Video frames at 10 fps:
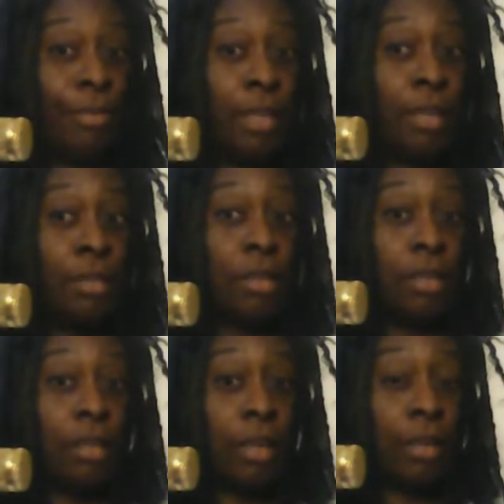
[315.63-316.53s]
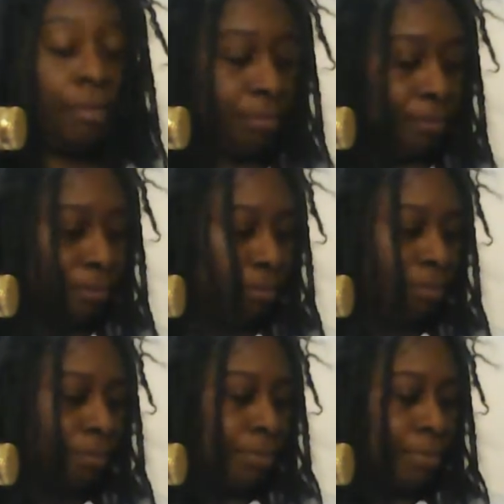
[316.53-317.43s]
he's good looking.
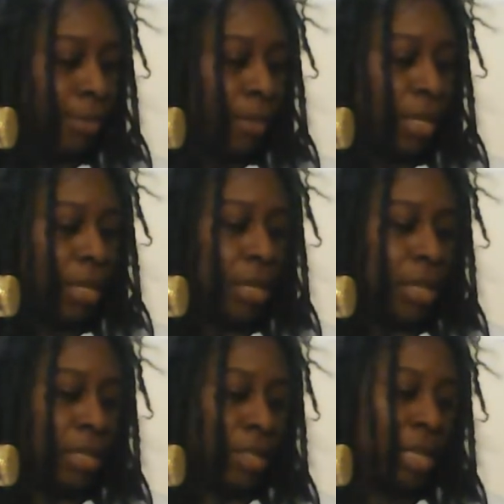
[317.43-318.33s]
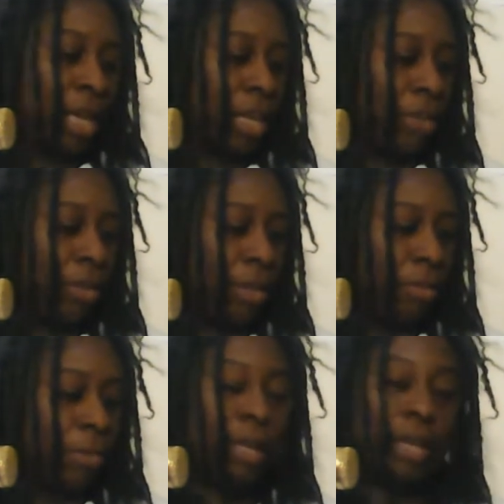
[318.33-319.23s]
He is. I give
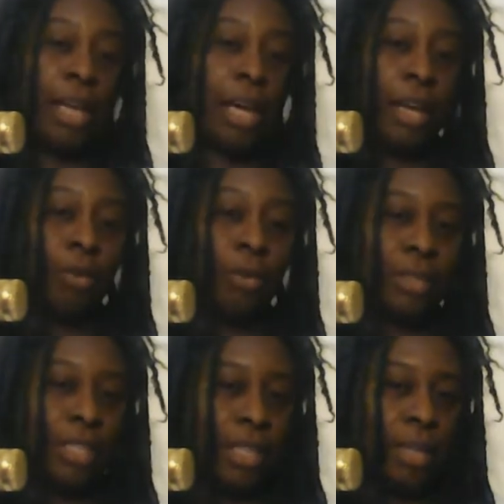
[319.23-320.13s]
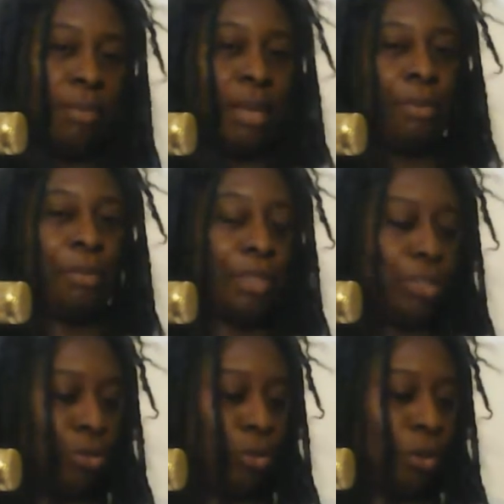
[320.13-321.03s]
him a 9 or a 10. I'm not really
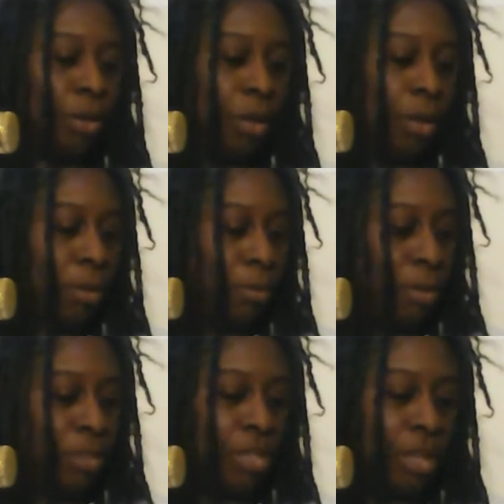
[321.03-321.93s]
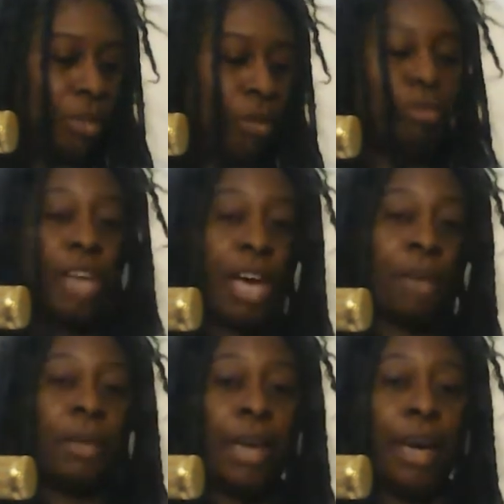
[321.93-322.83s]
sure, but Hugh
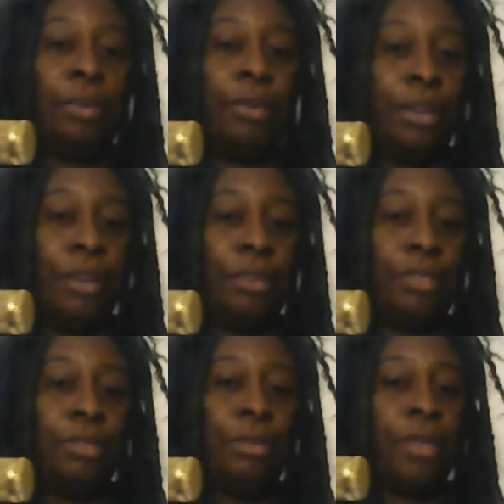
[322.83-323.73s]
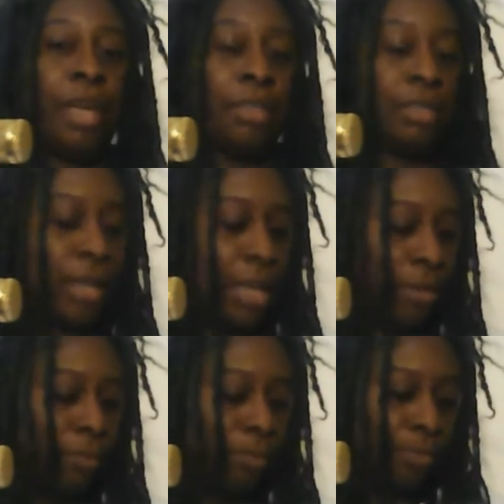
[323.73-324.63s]
Jackman got on there 2008.
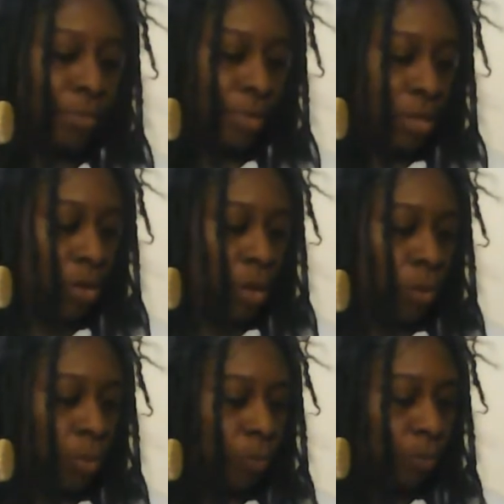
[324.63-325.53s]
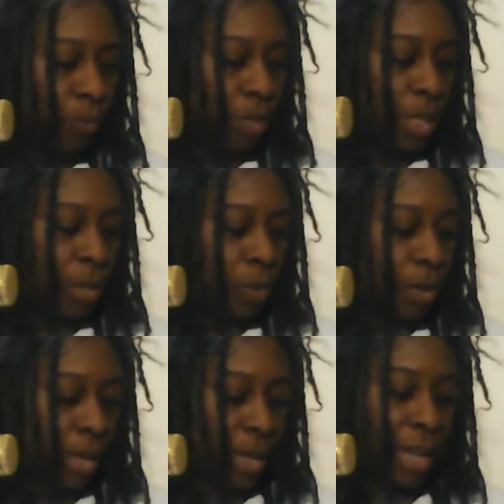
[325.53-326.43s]
So
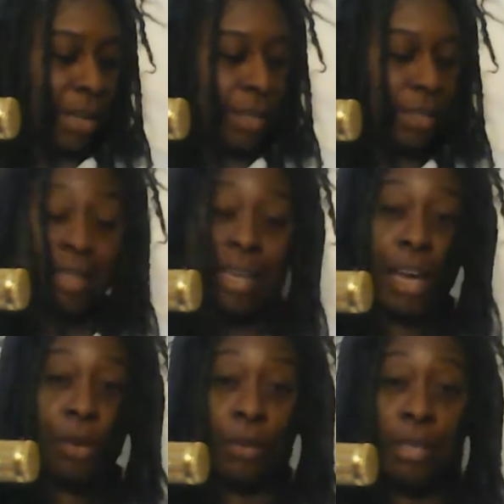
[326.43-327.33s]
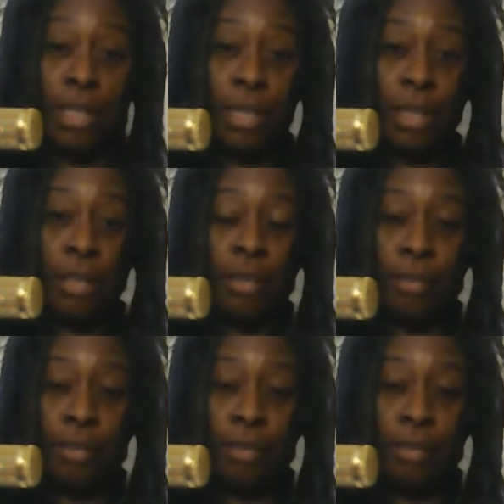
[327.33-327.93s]
anyone that got a 9 or 10,